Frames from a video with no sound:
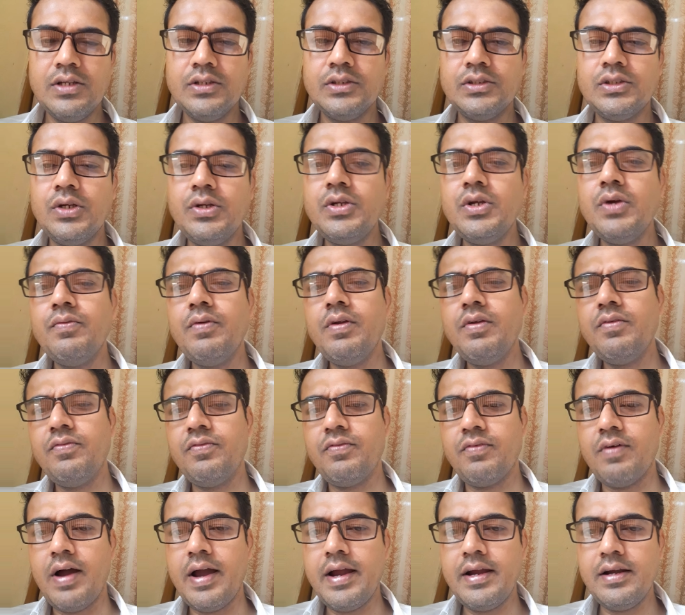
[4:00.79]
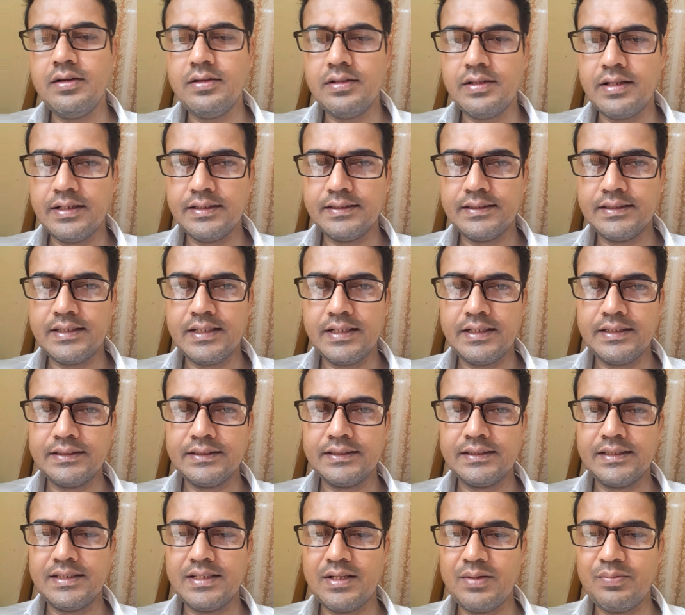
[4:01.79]
So you will find these
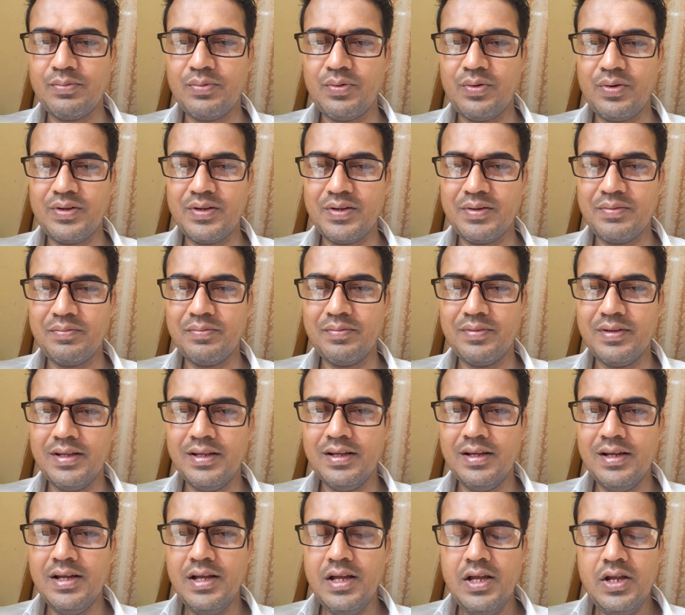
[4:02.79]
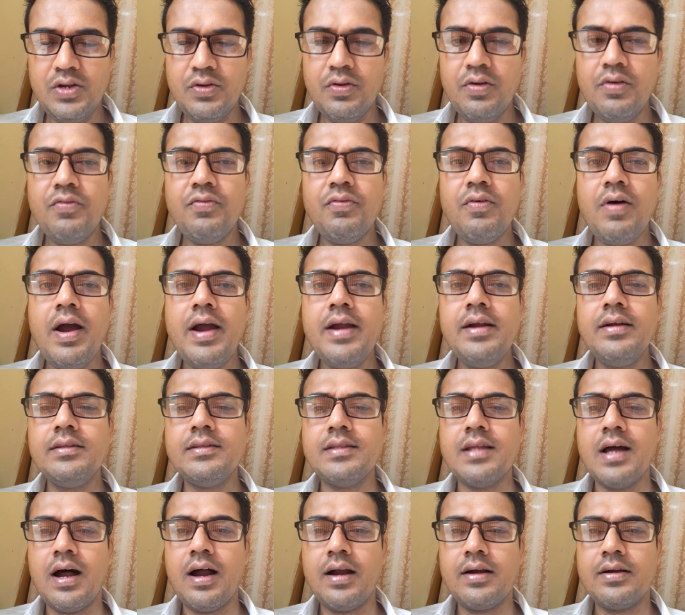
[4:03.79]
things in the poem. You will find
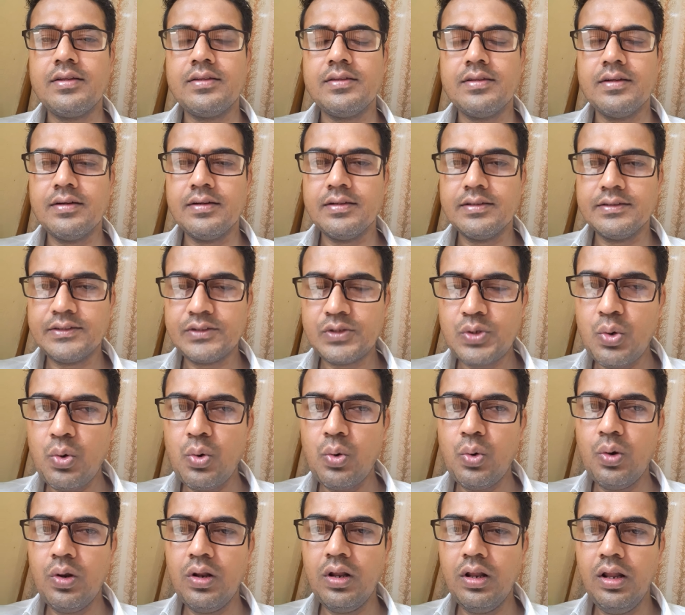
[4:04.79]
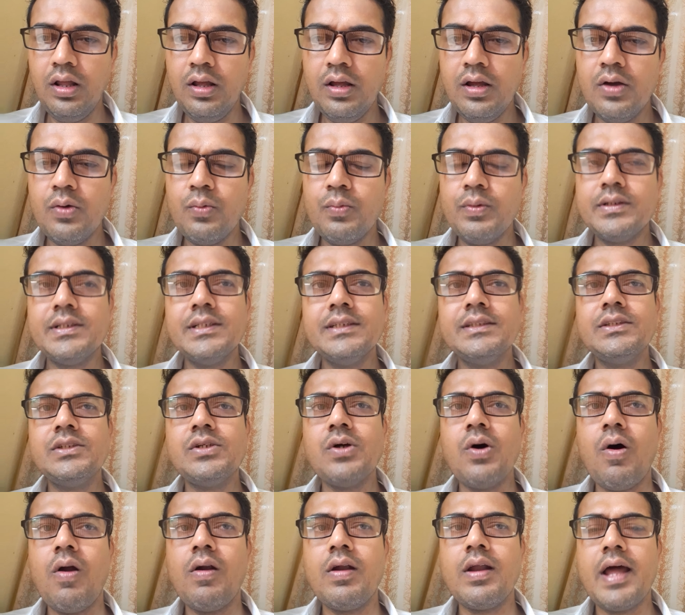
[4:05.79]
that the school, which is
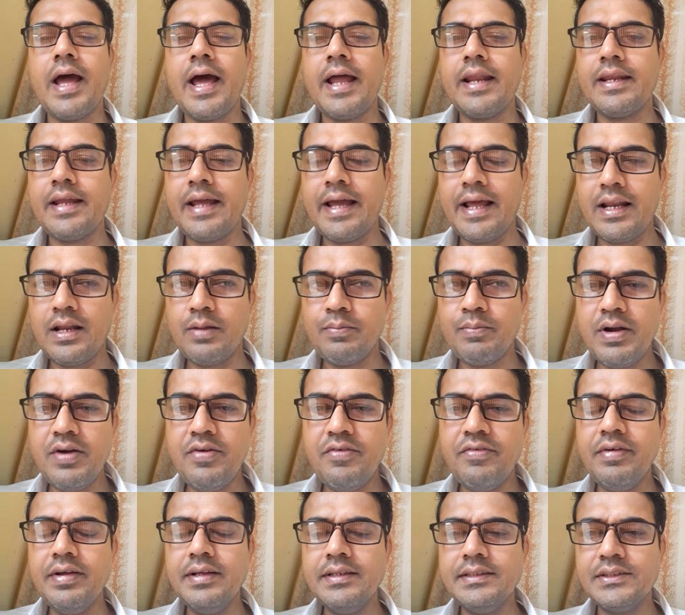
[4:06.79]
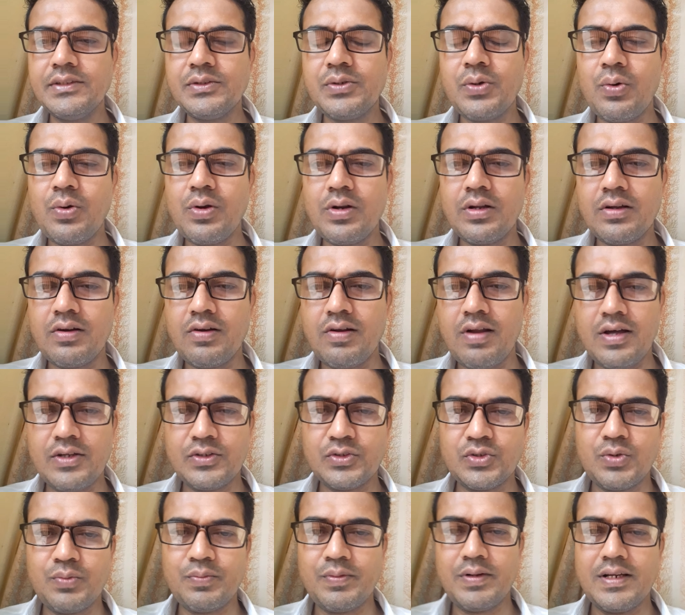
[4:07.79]
called an elementary school
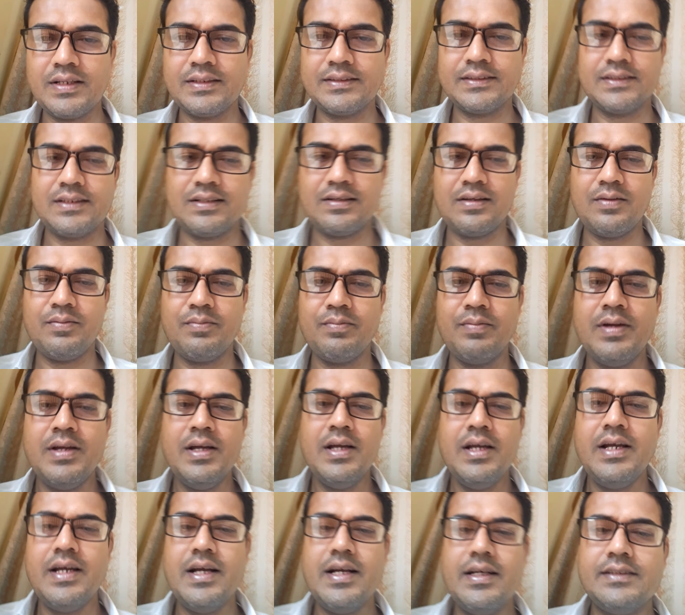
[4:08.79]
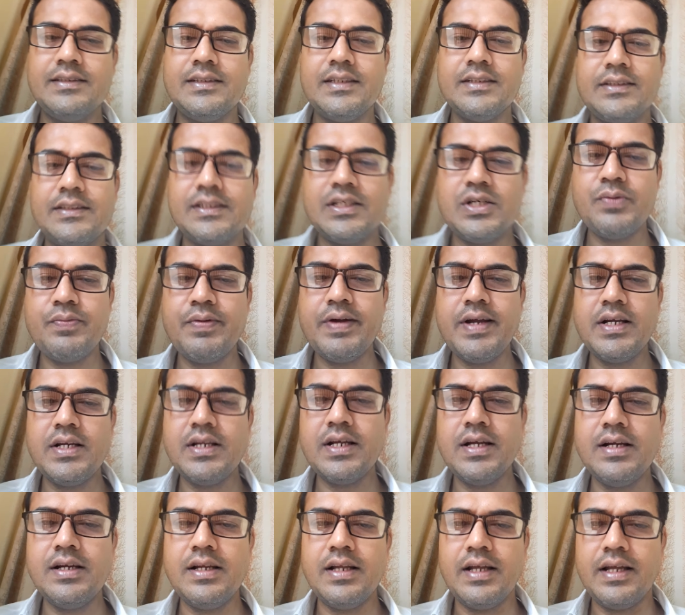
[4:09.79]
classroom in a slum, it's
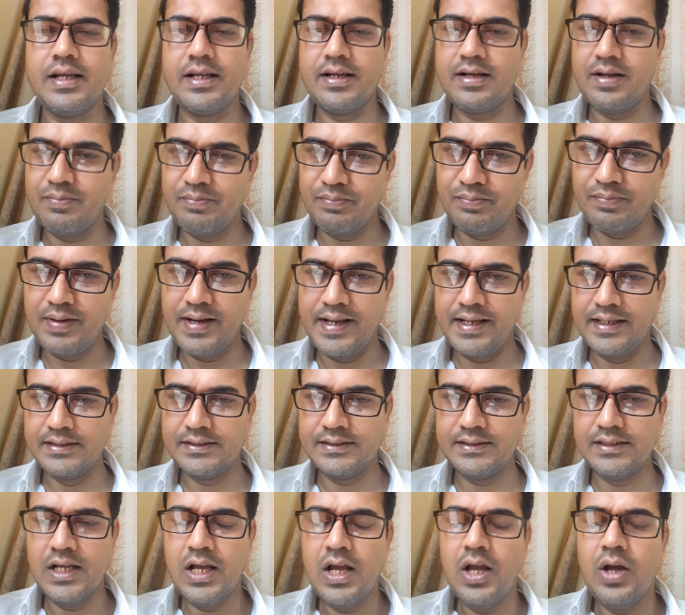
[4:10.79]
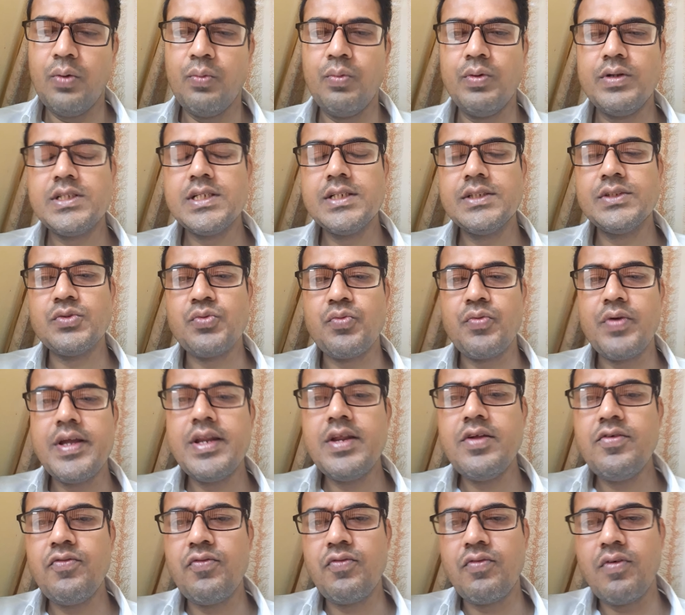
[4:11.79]
situated in a place which is
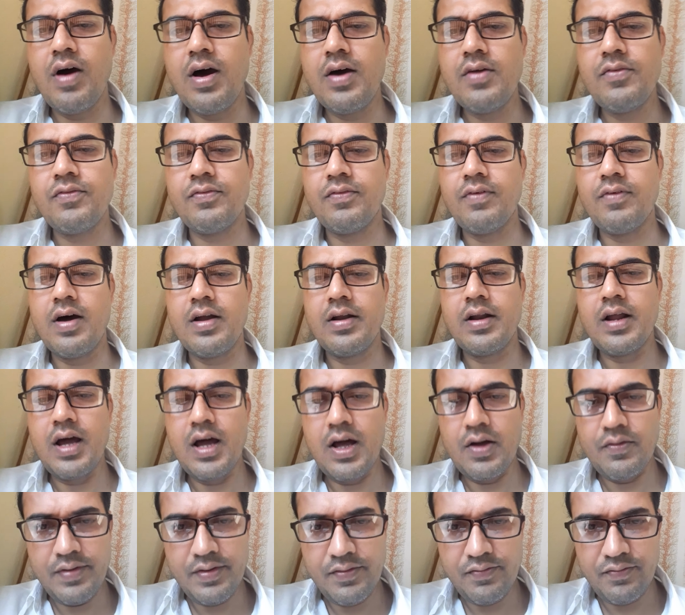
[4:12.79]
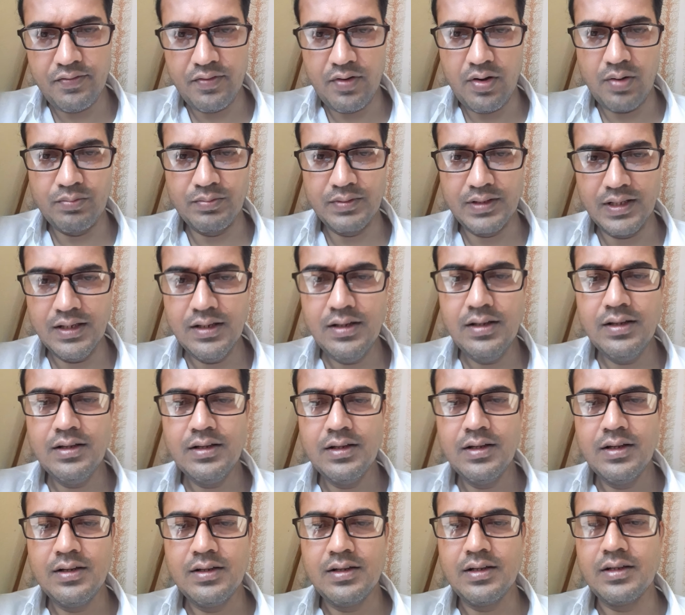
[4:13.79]
very far away from the
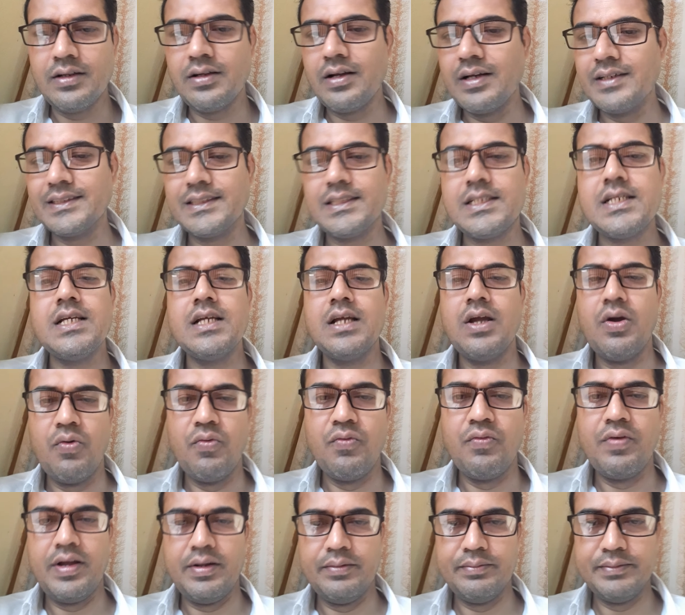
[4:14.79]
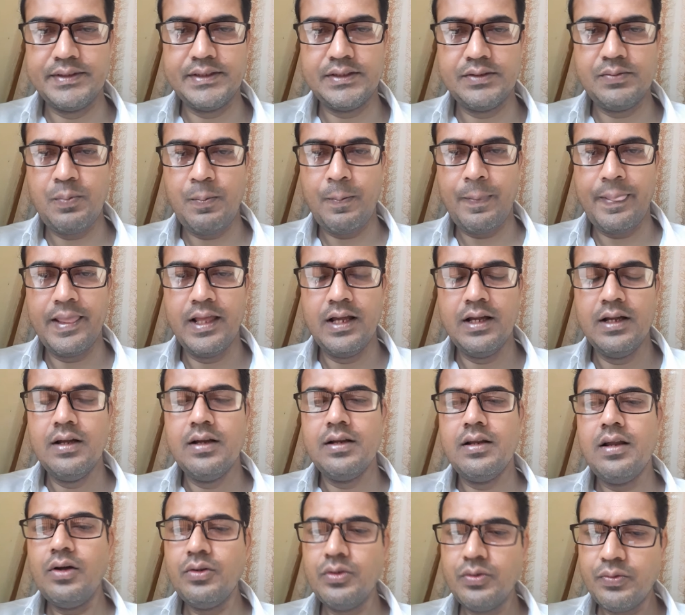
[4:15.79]
gusty waves.
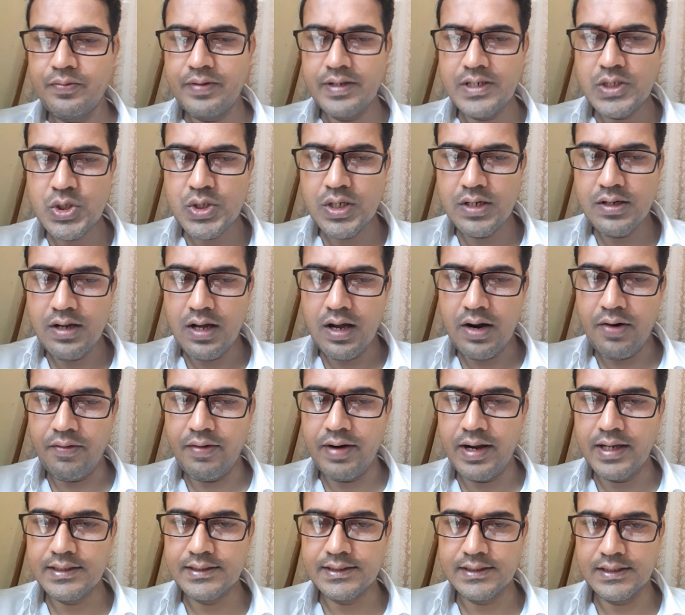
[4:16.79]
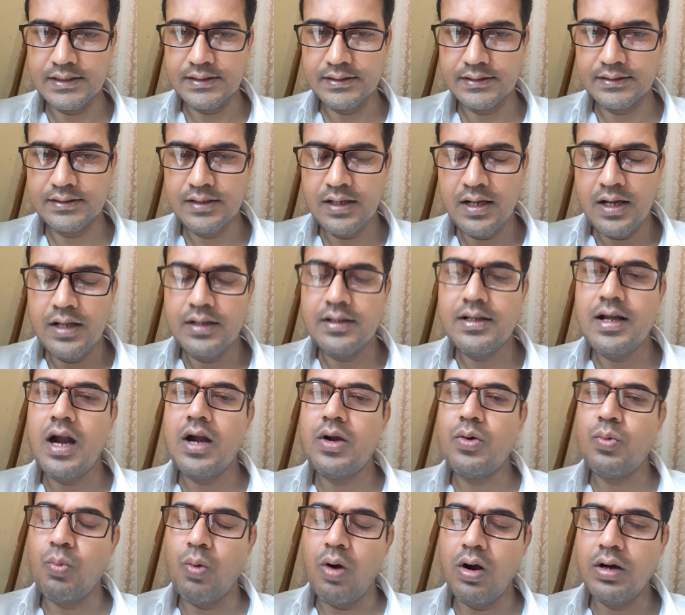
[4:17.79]
Now the question arises
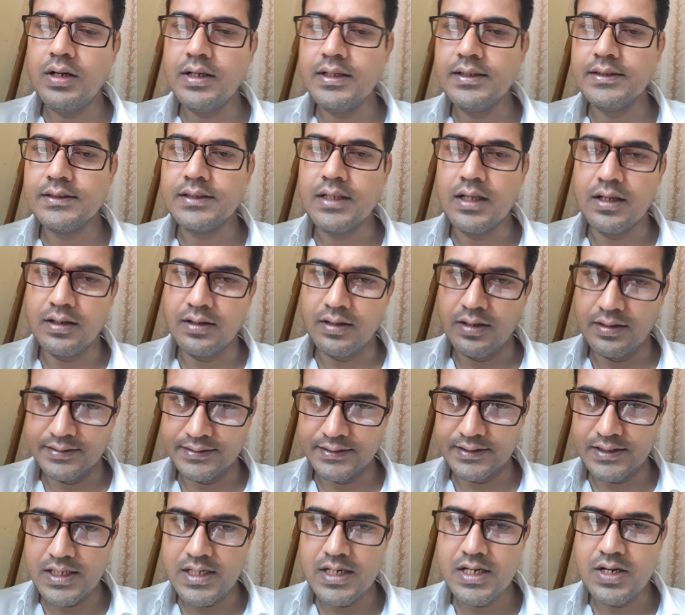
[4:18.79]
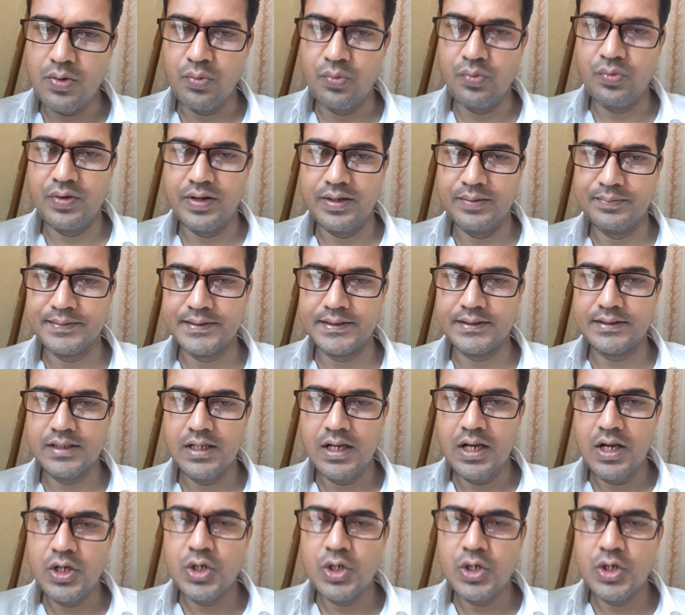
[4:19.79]
that what is gusty waves?